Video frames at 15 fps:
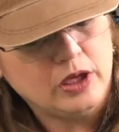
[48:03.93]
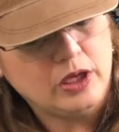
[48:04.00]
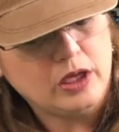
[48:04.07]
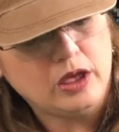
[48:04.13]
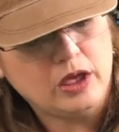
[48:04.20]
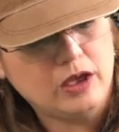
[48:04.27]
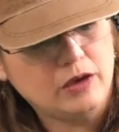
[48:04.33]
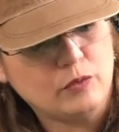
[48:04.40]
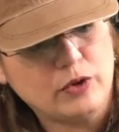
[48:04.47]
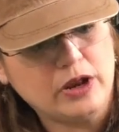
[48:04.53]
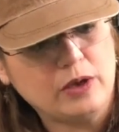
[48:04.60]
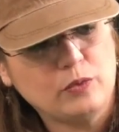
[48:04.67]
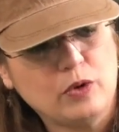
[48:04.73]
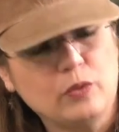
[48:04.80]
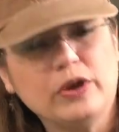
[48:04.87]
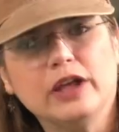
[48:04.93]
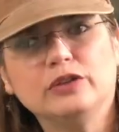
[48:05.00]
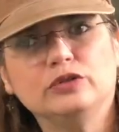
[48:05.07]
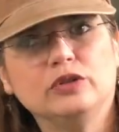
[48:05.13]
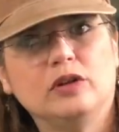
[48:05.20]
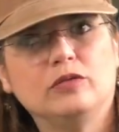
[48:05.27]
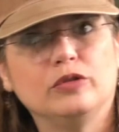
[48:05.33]
when we get
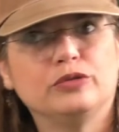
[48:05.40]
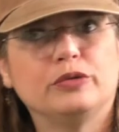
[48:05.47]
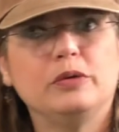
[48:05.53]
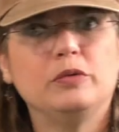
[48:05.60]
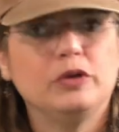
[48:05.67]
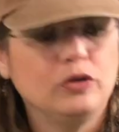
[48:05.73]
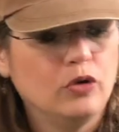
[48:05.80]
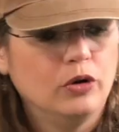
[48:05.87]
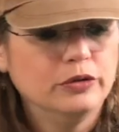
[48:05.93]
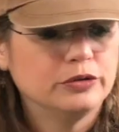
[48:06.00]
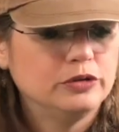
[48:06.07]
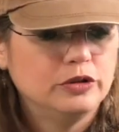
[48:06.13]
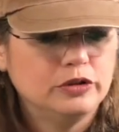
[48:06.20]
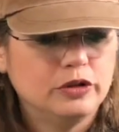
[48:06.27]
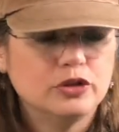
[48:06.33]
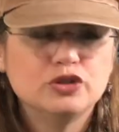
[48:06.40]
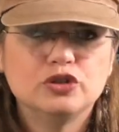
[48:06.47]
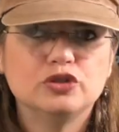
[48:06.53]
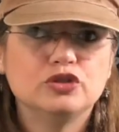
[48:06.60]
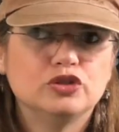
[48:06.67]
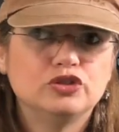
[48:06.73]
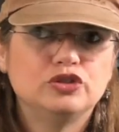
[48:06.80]
to level 3, we go through the
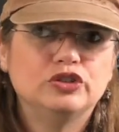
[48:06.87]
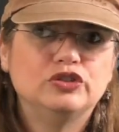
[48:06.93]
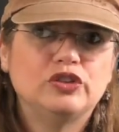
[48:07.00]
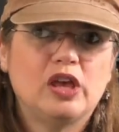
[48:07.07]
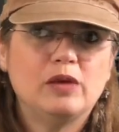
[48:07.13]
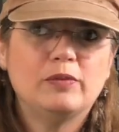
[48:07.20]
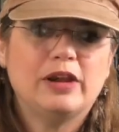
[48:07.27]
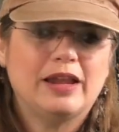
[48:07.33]
dungeon just the same,